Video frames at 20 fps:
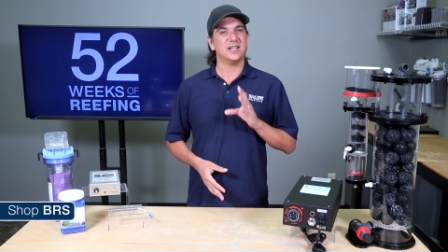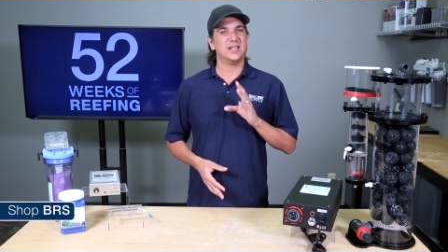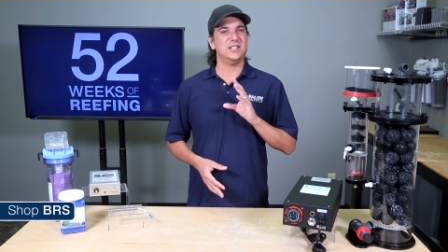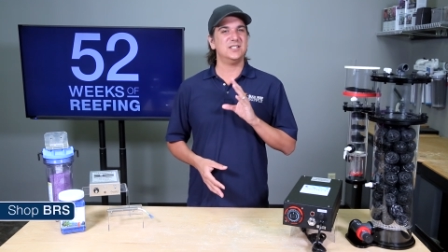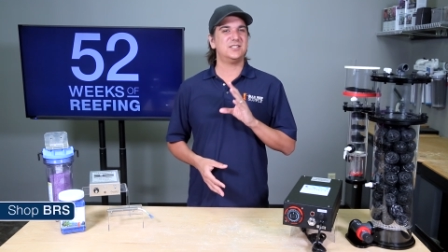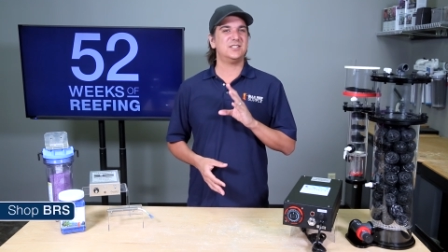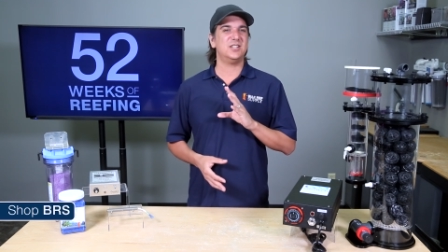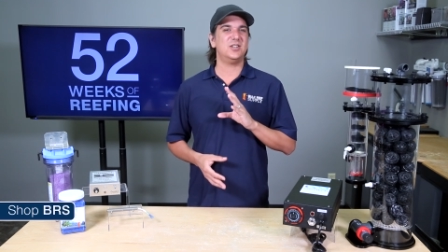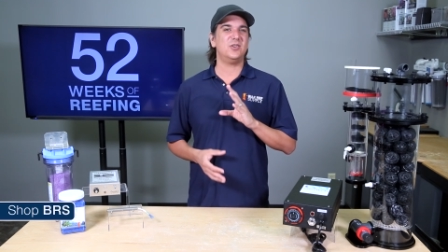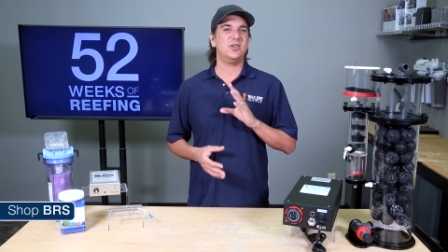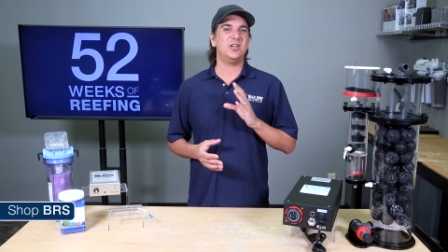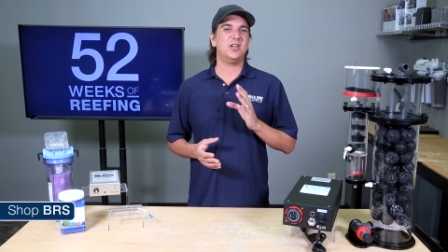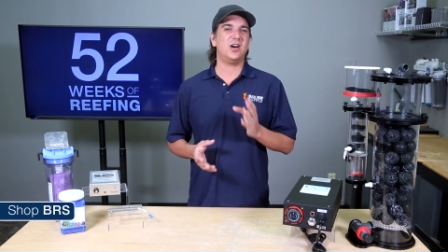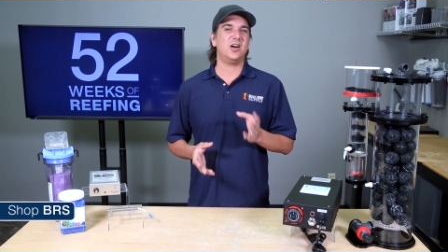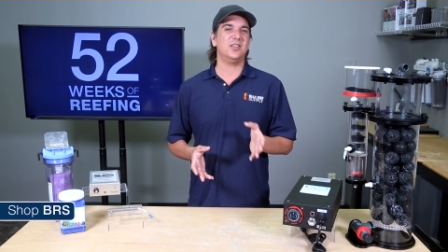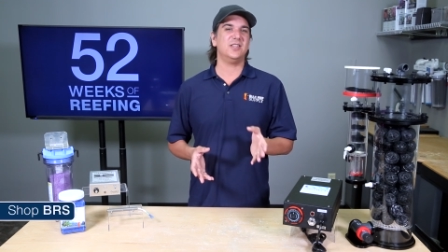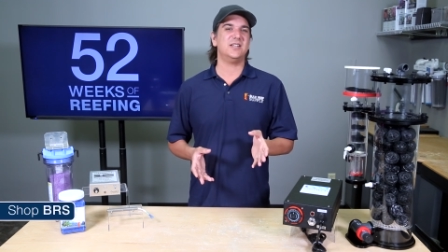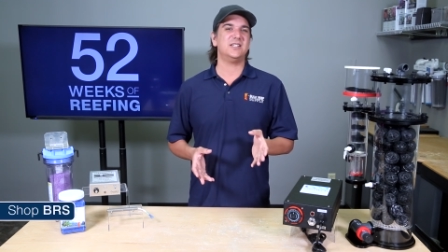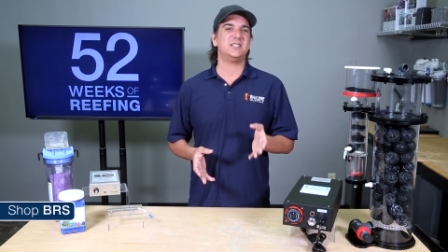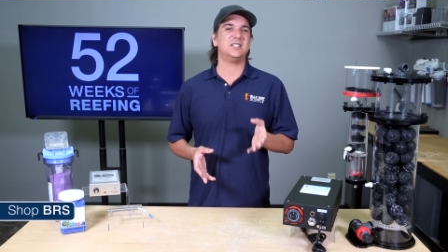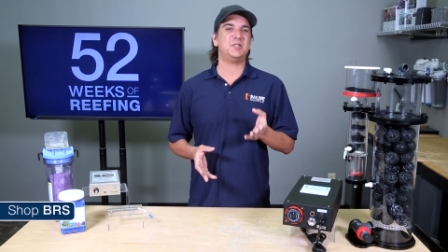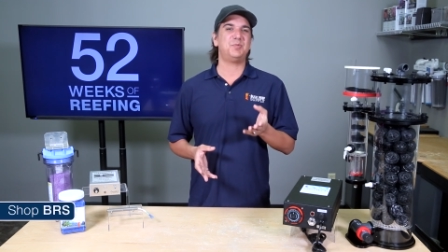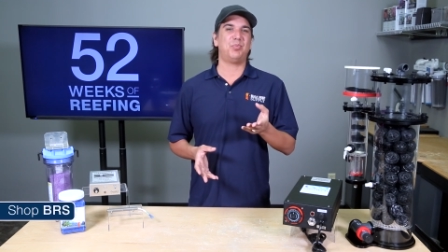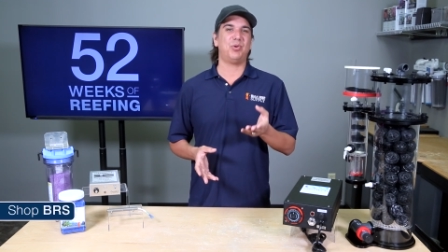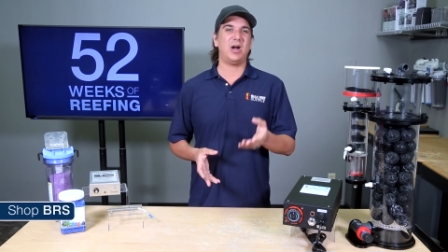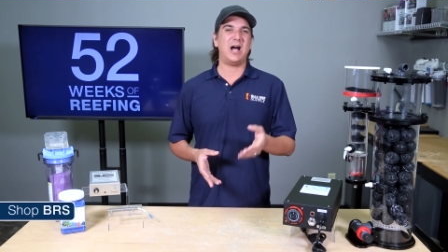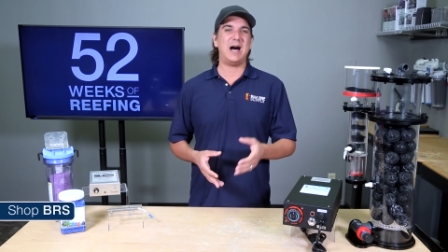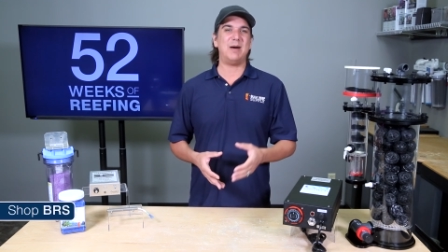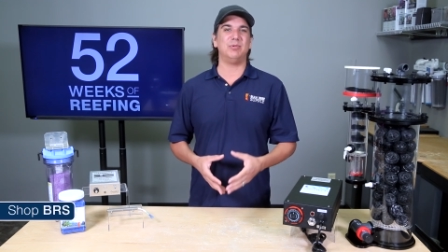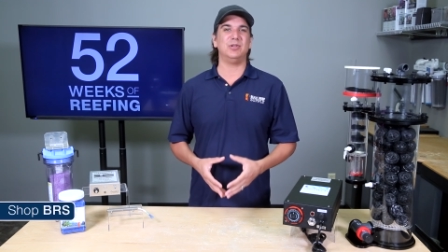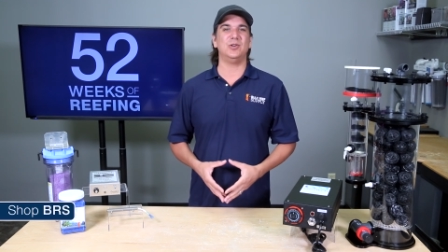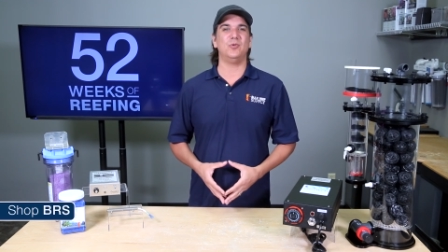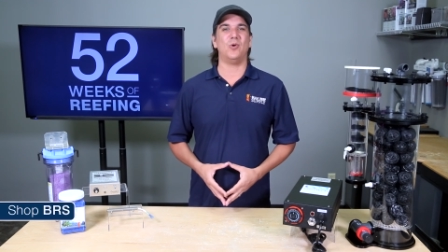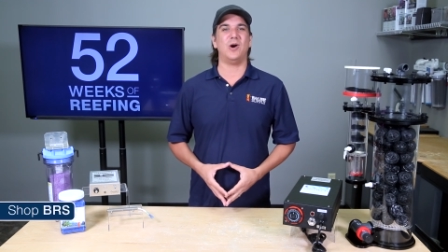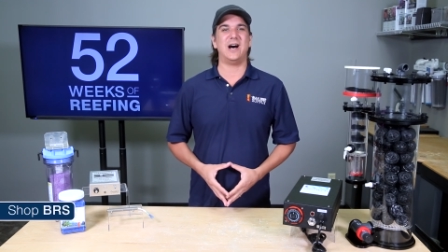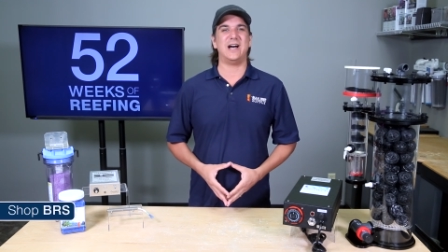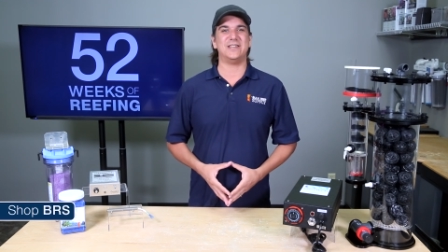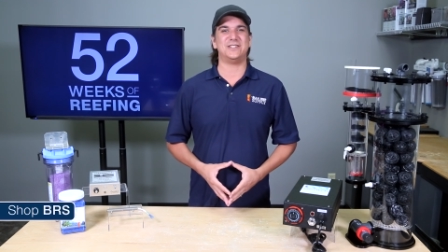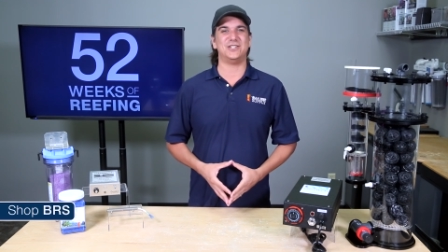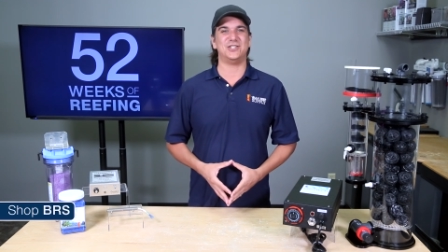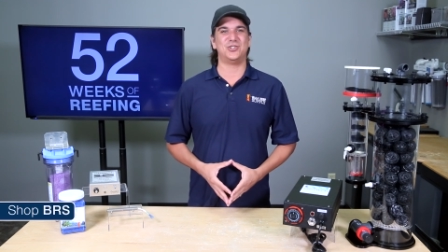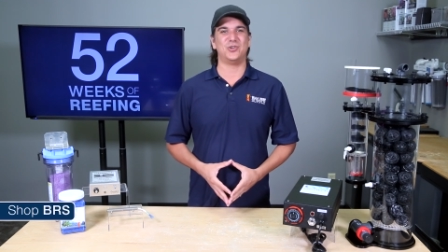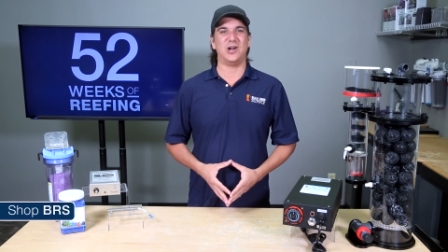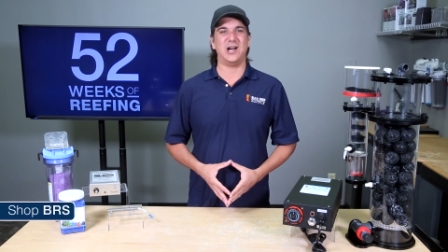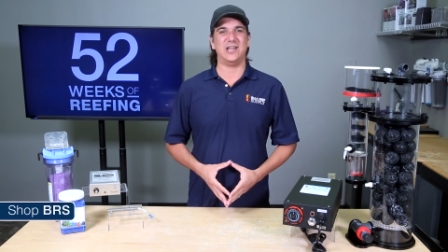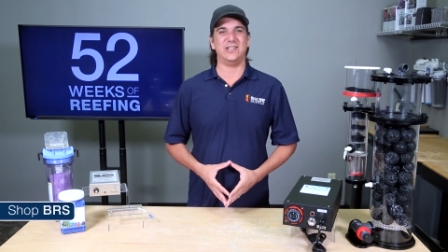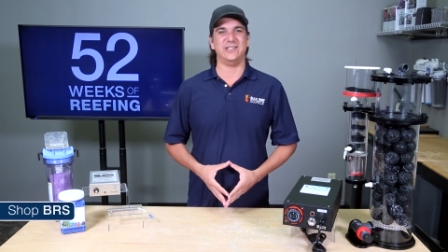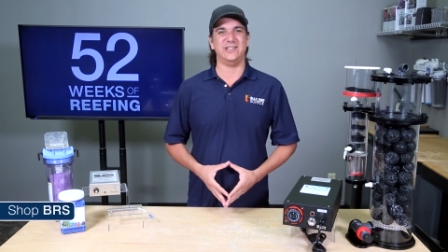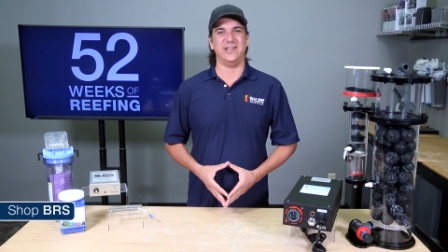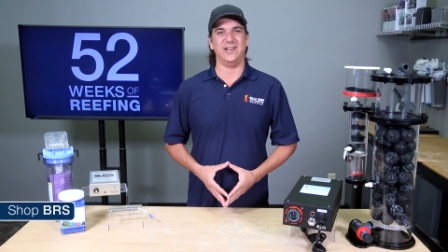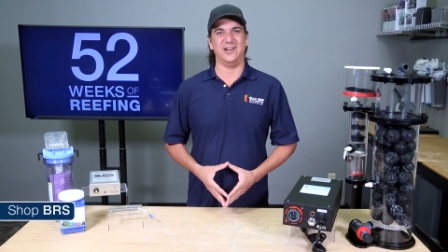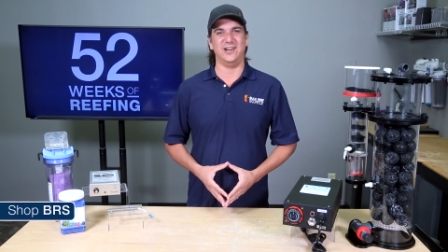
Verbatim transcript: Considering all this, it's probably wise to dry the